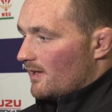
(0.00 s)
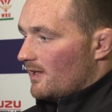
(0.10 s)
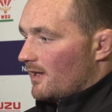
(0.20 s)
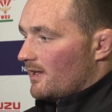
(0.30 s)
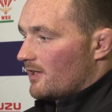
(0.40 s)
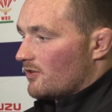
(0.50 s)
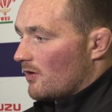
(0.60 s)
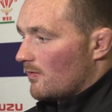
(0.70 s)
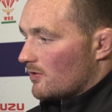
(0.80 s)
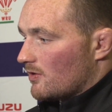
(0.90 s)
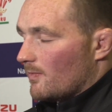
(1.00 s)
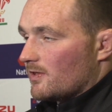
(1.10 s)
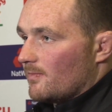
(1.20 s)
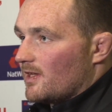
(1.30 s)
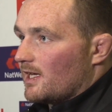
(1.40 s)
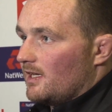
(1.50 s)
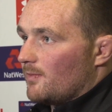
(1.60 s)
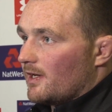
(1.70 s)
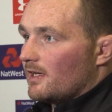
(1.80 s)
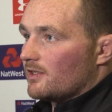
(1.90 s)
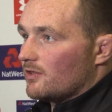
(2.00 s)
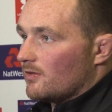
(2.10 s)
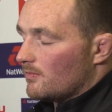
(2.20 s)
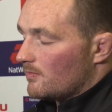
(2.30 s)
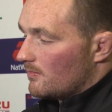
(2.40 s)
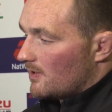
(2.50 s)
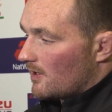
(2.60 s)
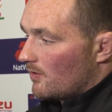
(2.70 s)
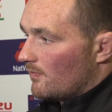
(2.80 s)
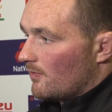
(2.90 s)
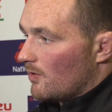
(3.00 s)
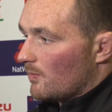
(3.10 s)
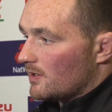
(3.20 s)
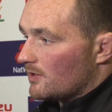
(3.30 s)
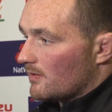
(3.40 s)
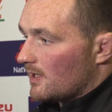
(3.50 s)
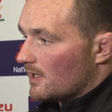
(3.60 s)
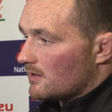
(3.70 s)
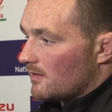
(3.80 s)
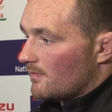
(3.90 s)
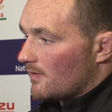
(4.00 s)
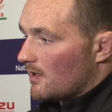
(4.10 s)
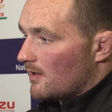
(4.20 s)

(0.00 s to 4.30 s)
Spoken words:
I think it's stopping some of their key players, you know, their go forward, you know, the likes of